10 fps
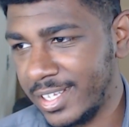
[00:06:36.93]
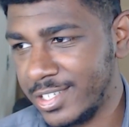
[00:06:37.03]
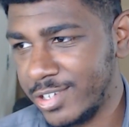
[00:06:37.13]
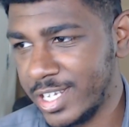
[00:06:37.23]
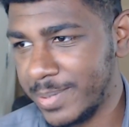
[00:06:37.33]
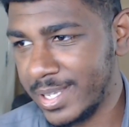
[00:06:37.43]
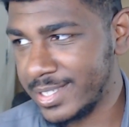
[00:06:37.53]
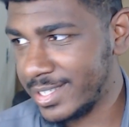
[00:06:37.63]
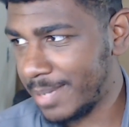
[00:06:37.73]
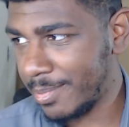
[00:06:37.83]

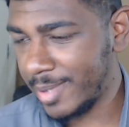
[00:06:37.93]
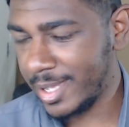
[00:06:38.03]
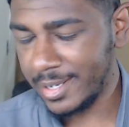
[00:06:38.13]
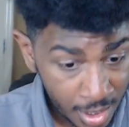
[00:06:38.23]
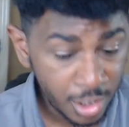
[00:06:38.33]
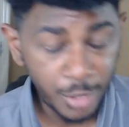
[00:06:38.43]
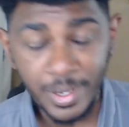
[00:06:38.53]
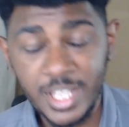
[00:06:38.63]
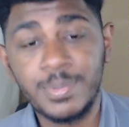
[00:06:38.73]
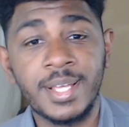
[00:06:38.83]
trespassy type of man. Your
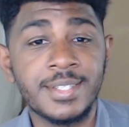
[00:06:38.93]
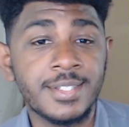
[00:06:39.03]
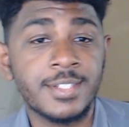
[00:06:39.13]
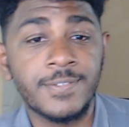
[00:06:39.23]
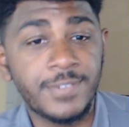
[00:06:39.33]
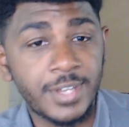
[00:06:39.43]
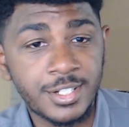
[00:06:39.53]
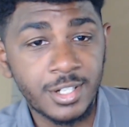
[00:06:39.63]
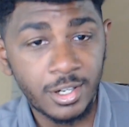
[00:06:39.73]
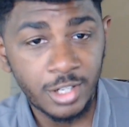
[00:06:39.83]
best places to fish
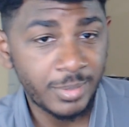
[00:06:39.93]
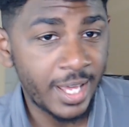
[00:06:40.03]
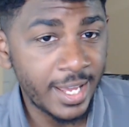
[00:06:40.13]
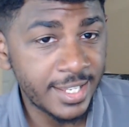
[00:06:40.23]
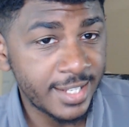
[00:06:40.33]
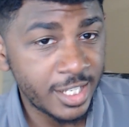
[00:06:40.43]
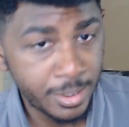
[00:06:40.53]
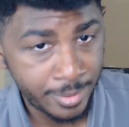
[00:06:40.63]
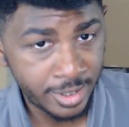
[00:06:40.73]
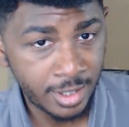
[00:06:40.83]
are going to be Hayes Nature
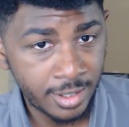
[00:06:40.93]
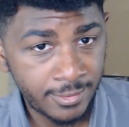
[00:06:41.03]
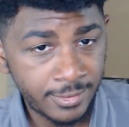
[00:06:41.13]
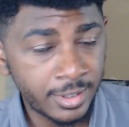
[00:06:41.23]
Preserve,